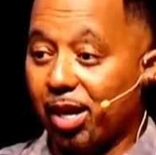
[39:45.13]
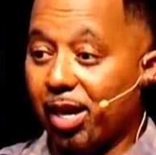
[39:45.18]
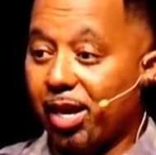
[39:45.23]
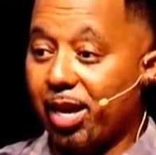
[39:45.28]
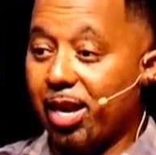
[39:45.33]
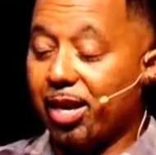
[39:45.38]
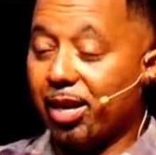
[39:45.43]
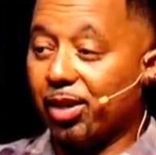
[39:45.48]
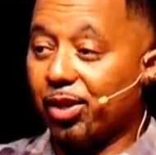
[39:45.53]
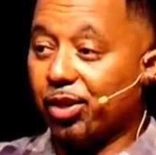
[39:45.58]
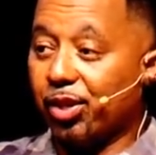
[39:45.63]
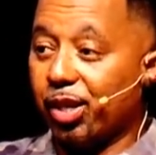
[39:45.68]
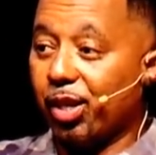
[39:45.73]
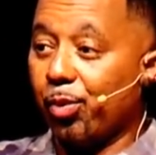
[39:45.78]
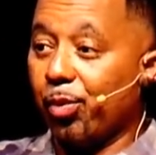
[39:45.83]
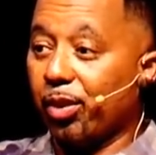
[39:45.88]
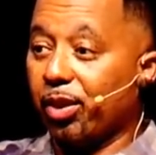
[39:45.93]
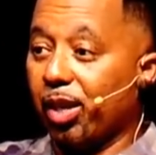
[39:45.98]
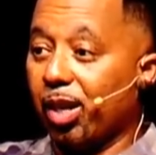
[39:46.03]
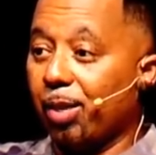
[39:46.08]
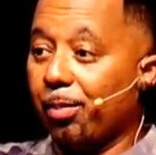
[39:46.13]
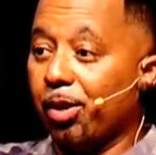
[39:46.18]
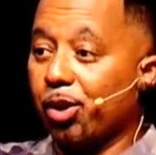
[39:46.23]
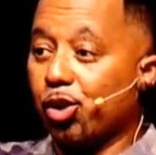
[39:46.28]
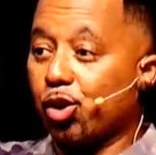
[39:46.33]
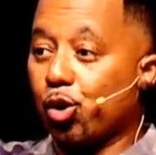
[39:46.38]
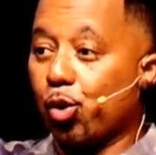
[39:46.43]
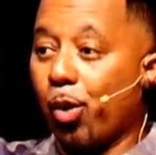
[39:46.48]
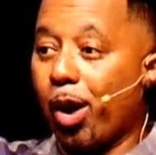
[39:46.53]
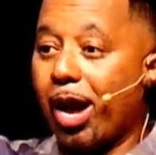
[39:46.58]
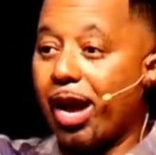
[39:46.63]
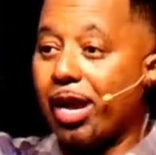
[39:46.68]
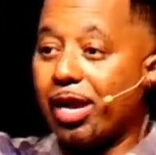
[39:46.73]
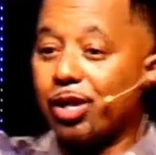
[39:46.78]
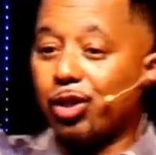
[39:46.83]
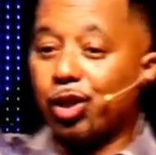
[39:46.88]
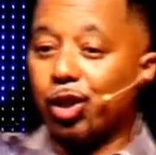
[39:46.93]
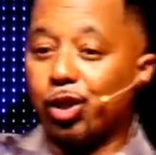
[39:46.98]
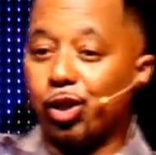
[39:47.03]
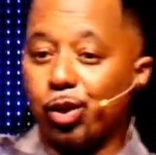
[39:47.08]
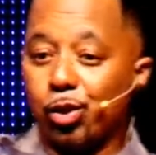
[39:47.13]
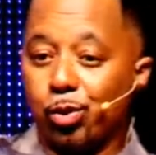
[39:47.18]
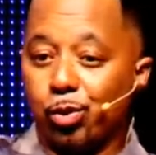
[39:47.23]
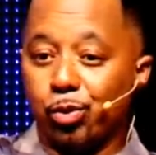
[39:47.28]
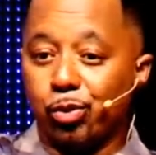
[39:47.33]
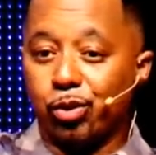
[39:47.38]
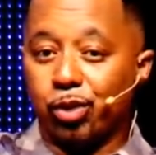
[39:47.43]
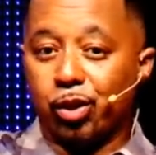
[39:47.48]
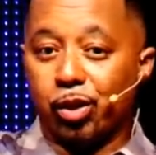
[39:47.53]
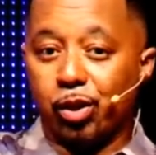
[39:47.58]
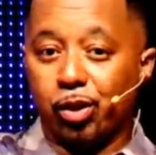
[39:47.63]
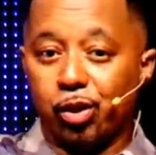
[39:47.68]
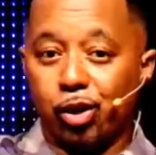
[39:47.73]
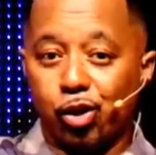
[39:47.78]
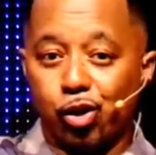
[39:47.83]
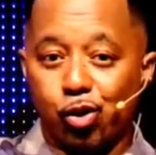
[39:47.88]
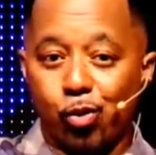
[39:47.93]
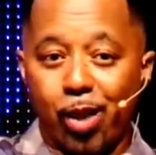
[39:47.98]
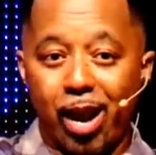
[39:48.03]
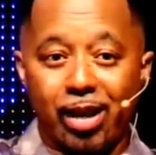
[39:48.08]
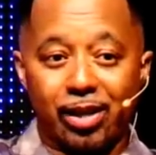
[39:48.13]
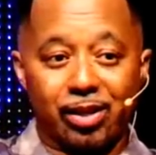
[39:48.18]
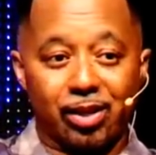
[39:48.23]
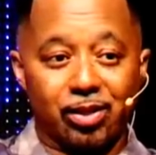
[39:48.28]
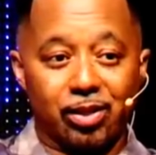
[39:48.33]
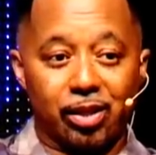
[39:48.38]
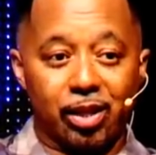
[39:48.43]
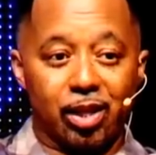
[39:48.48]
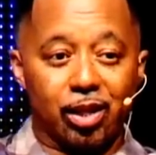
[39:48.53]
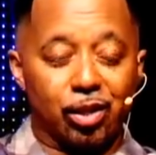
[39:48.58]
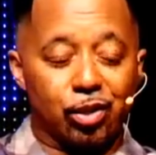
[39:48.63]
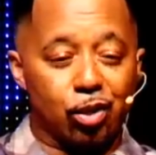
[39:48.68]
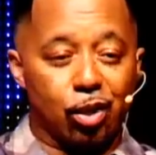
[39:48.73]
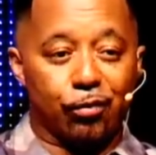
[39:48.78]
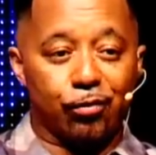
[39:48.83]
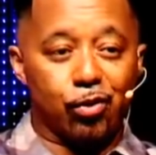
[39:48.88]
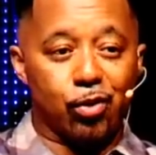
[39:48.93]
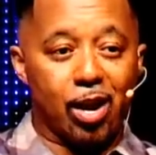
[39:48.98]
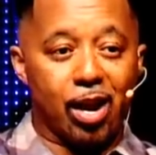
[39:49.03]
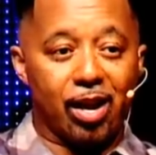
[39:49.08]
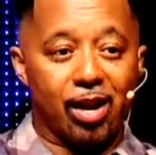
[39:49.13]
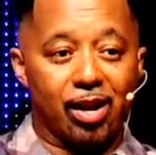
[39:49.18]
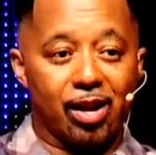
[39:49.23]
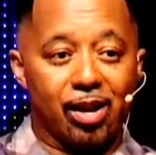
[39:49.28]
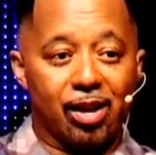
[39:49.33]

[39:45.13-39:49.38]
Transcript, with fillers: He can see what the enemy's trying to use to distract us and get us off track.